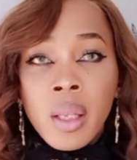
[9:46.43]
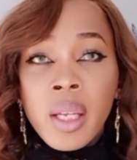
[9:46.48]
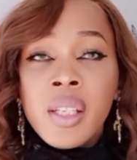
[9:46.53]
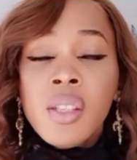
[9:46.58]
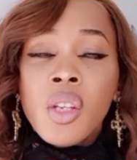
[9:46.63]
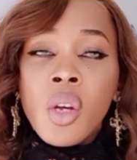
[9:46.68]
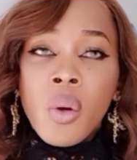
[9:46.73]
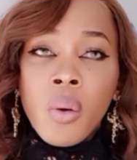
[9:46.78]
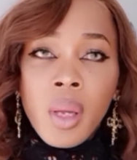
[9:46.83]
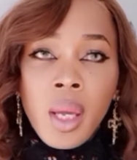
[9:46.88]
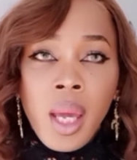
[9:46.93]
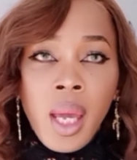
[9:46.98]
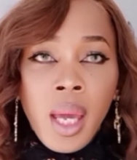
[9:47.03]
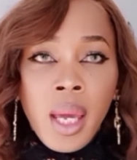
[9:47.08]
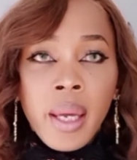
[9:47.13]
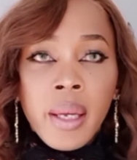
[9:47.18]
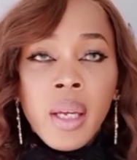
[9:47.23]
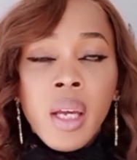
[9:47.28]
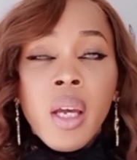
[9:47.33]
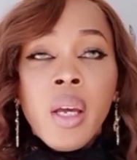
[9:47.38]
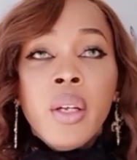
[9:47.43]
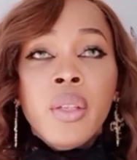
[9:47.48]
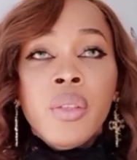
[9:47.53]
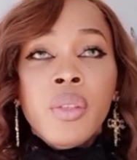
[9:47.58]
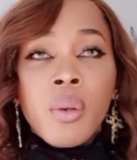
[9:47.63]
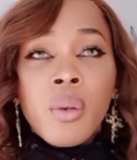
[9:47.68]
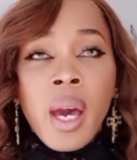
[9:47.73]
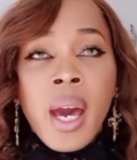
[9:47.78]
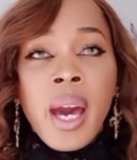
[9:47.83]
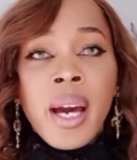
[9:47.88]
It's okay
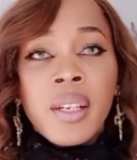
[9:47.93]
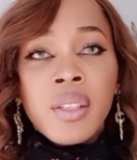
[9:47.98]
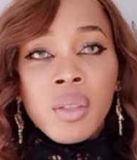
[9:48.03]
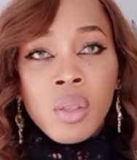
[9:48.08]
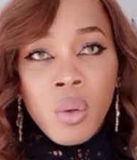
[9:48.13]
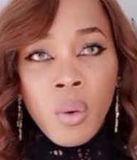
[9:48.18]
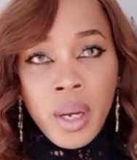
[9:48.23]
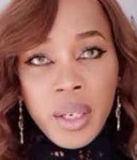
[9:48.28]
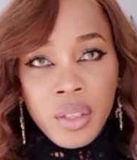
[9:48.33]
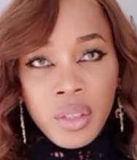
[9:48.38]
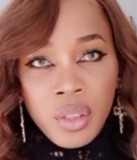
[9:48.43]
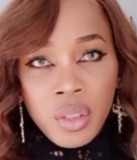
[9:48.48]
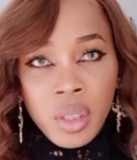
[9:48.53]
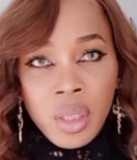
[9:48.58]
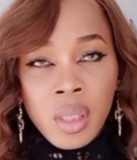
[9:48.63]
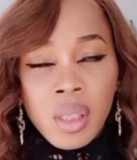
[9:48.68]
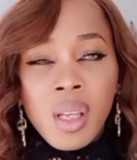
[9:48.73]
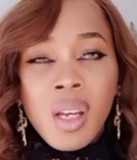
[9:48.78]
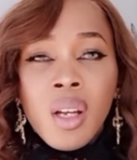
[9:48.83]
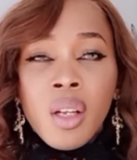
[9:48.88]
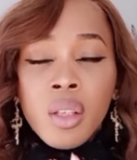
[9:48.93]
to ask questions.